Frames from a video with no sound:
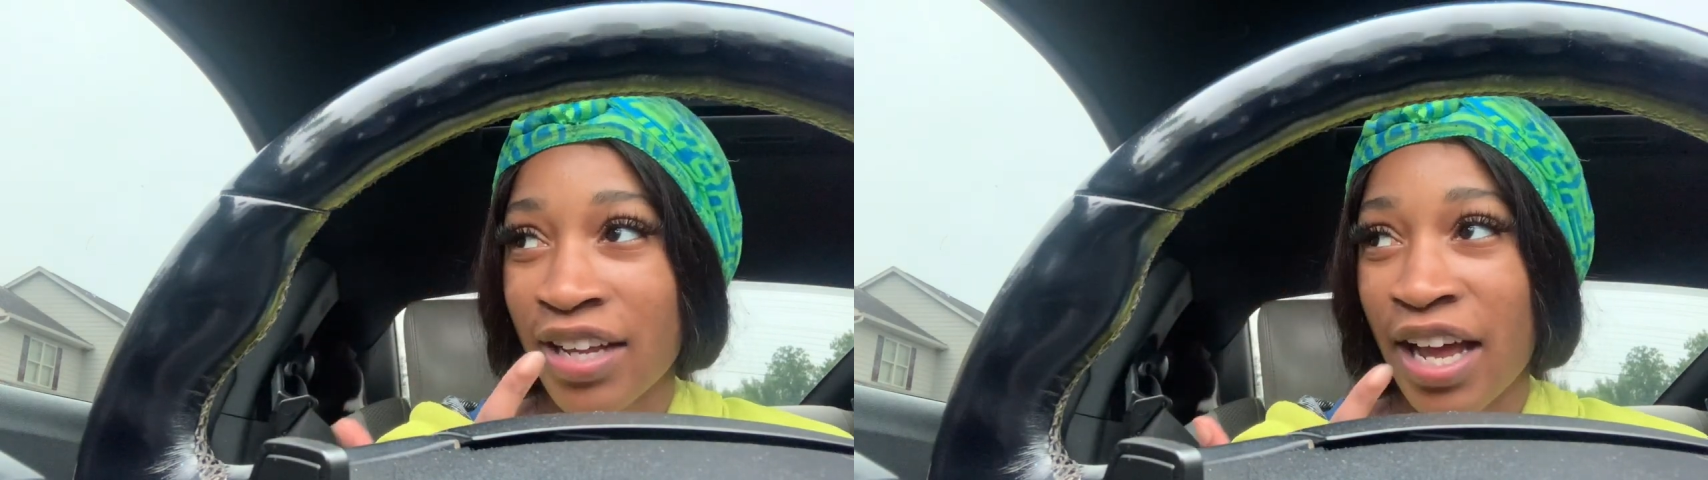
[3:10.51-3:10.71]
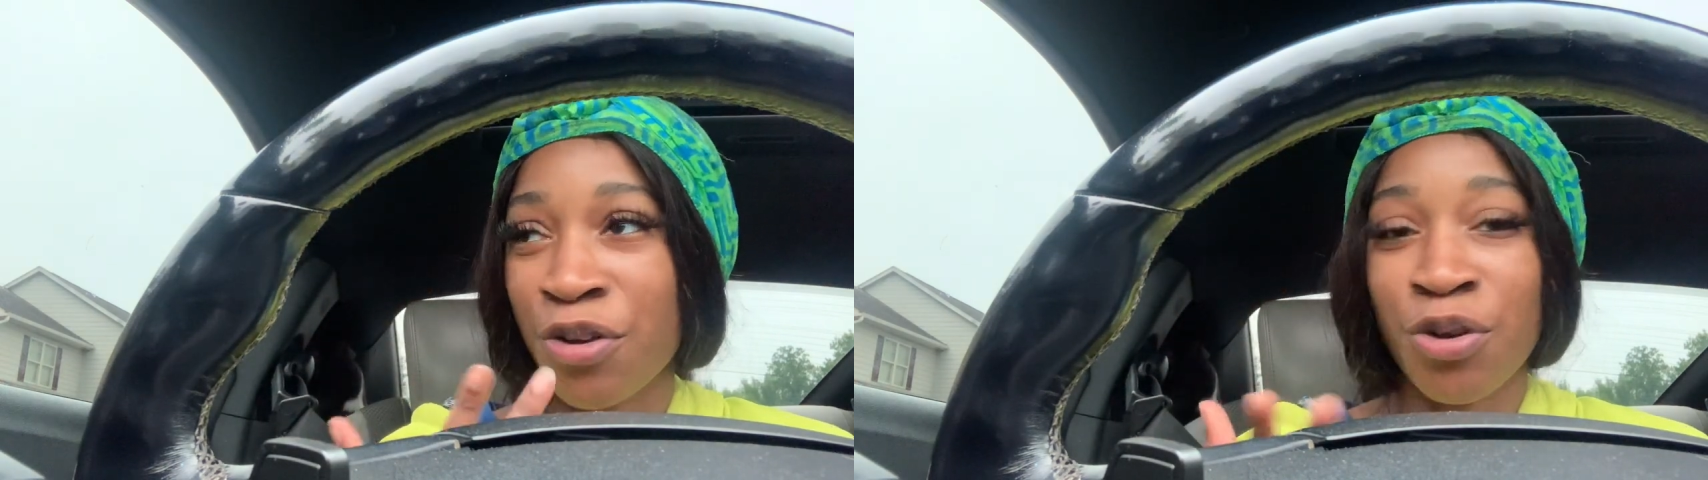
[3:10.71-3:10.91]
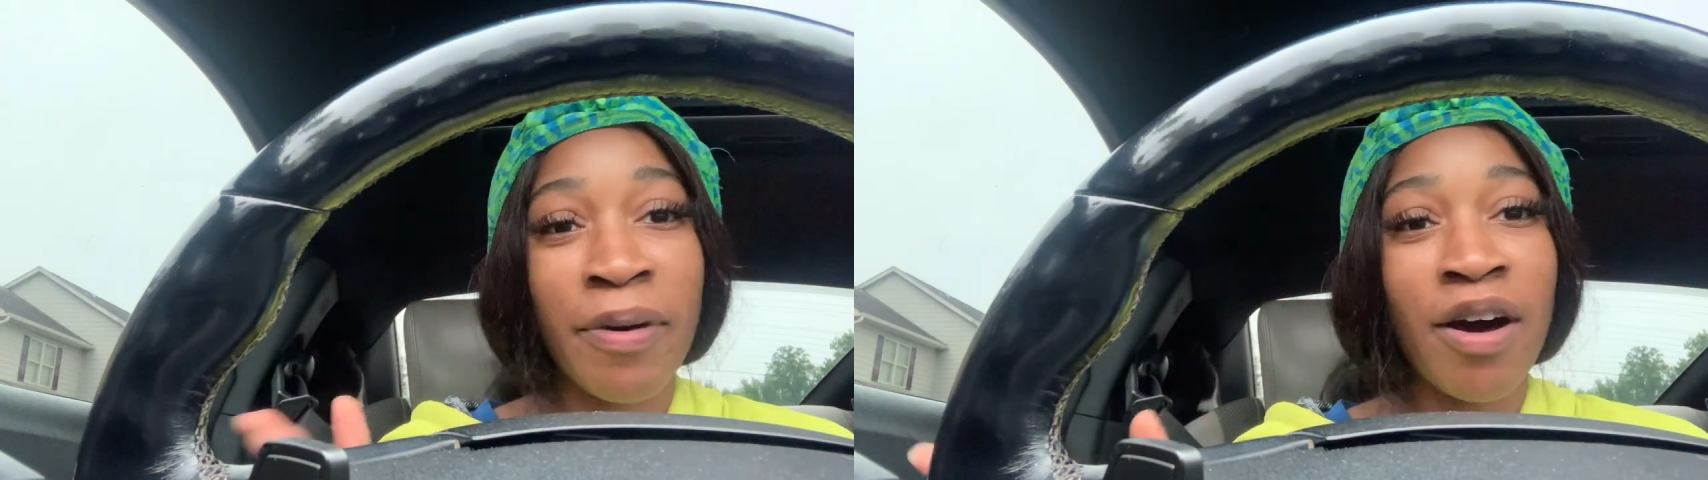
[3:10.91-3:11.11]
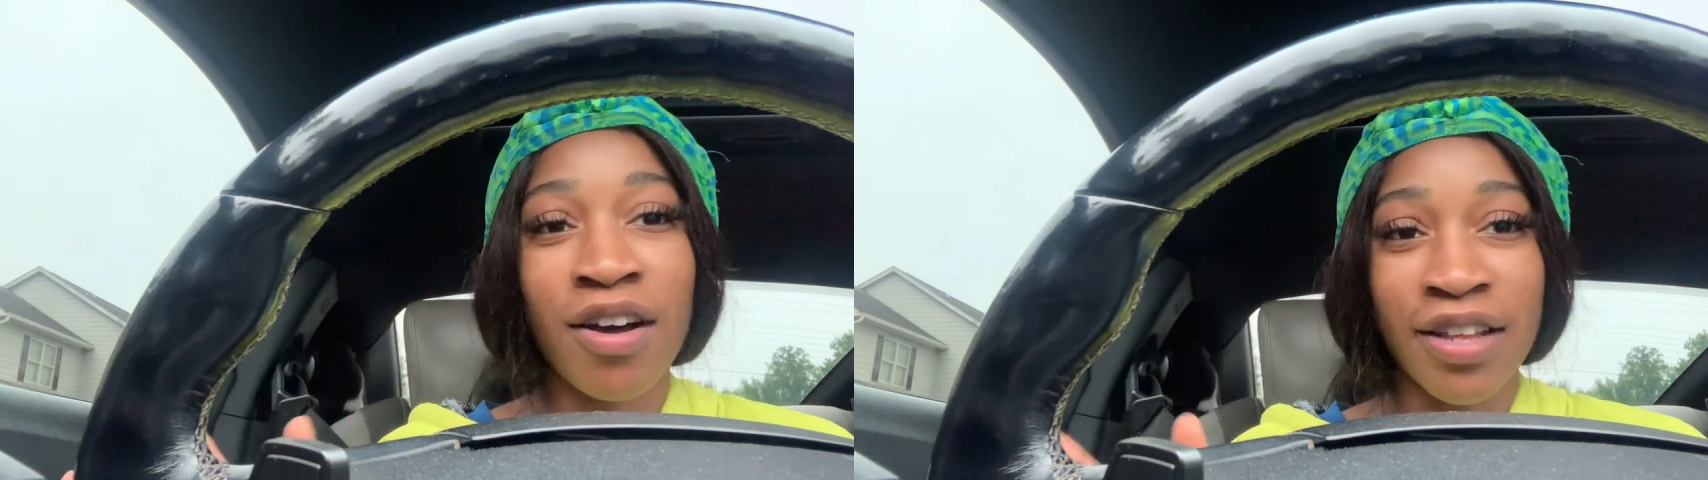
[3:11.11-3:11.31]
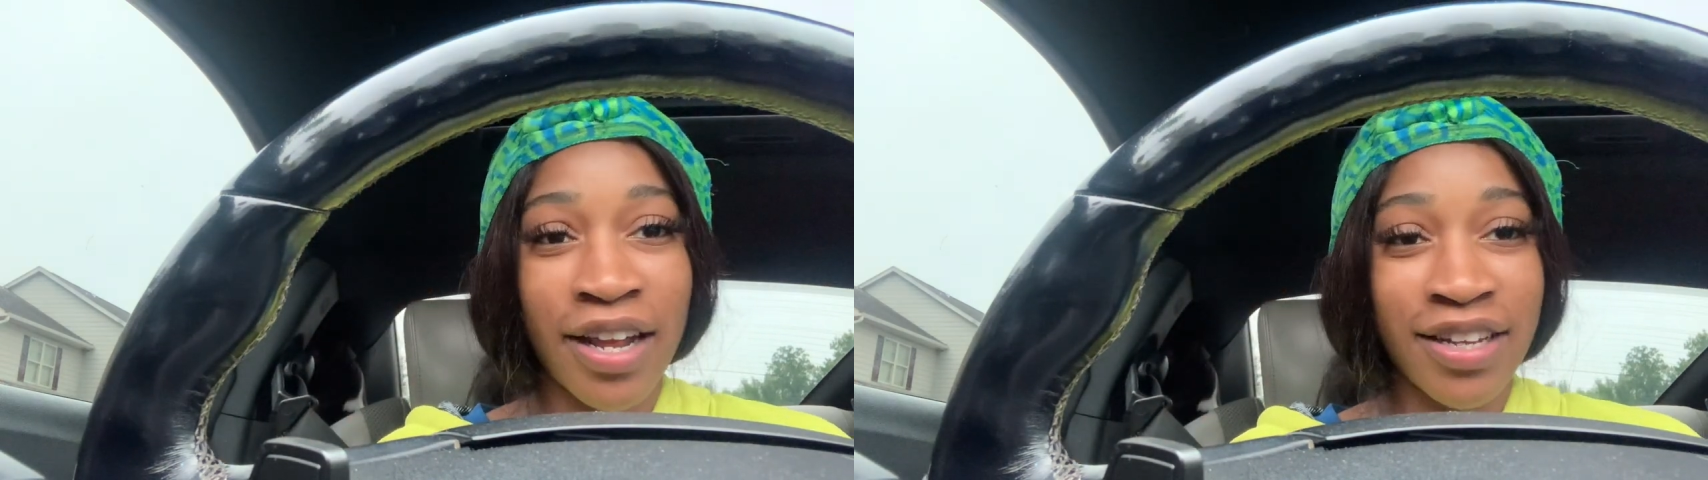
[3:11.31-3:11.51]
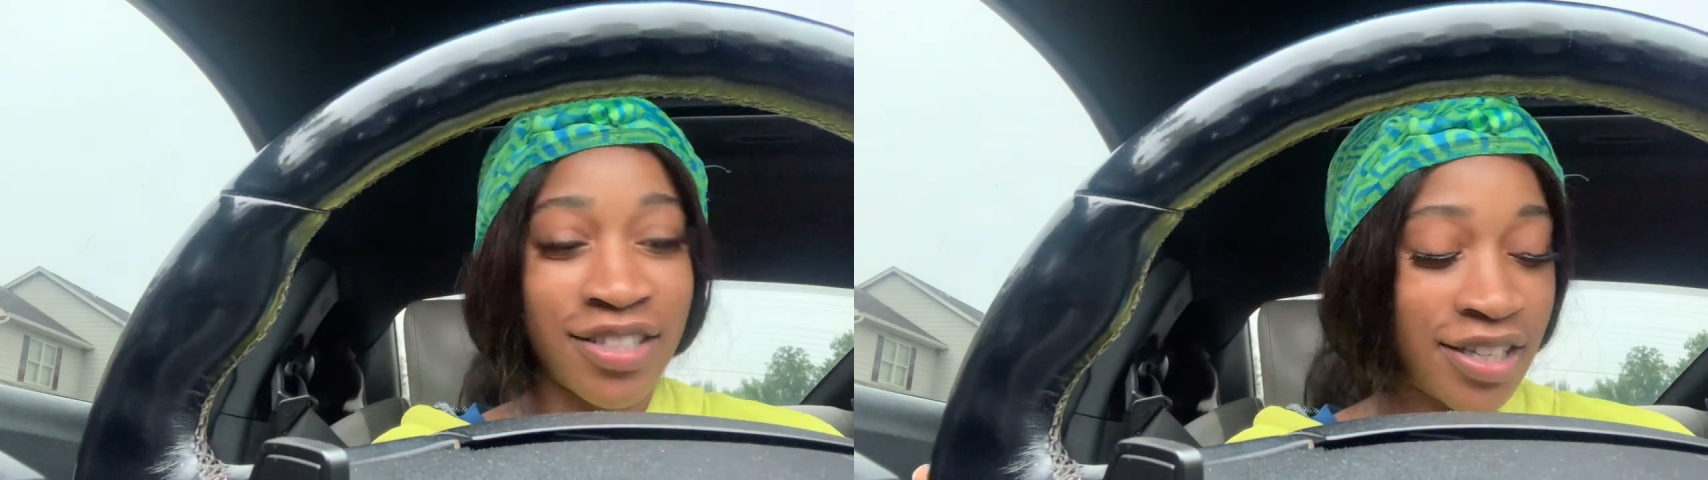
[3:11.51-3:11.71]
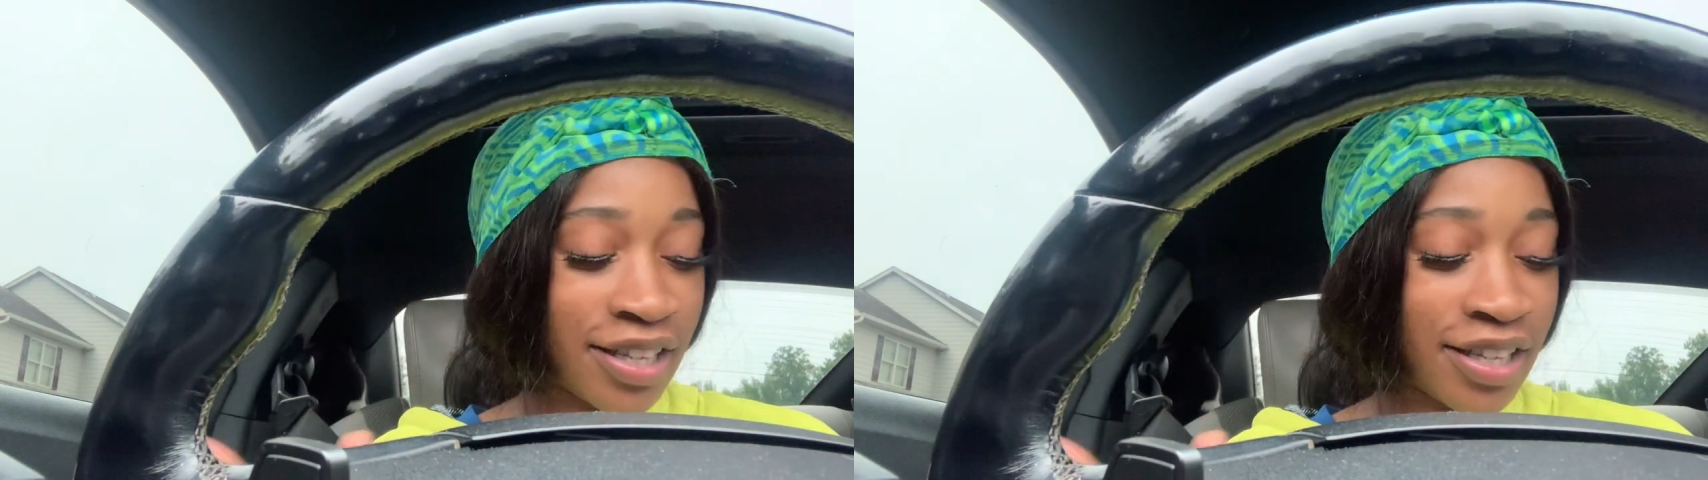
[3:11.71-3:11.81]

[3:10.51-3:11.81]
Like I knew about all of that shit.